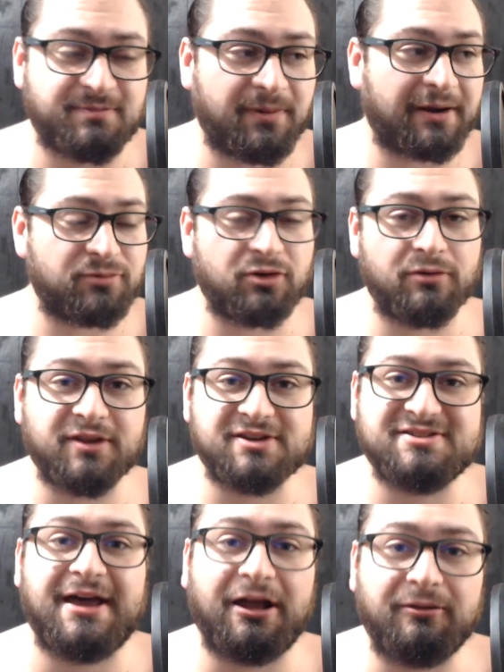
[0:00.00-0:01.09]
but I'm doing this
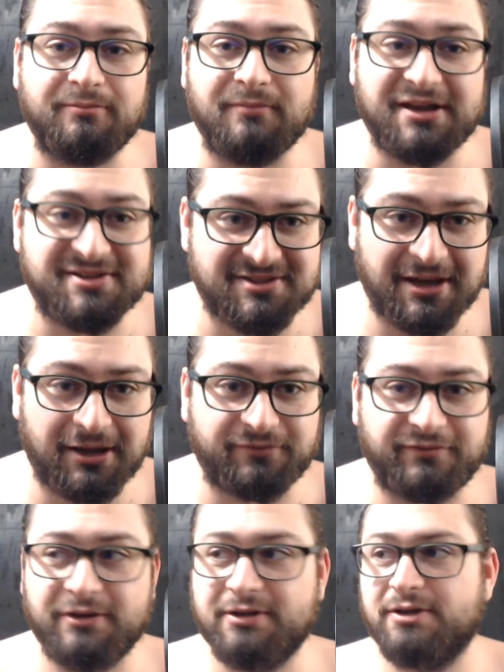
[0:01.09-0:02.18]
to help myself,
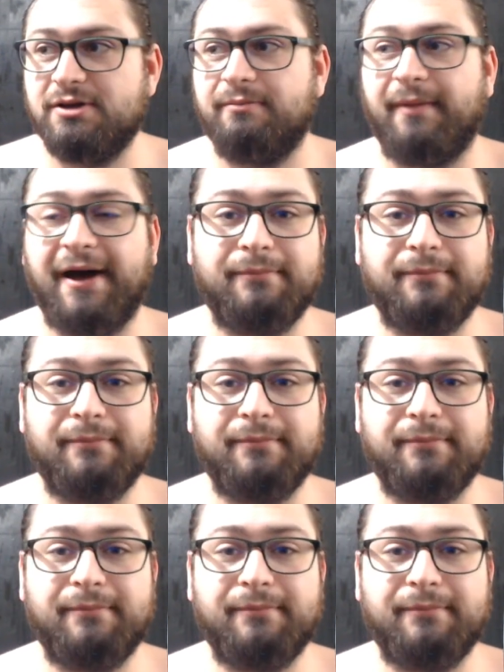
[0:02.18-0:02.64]
my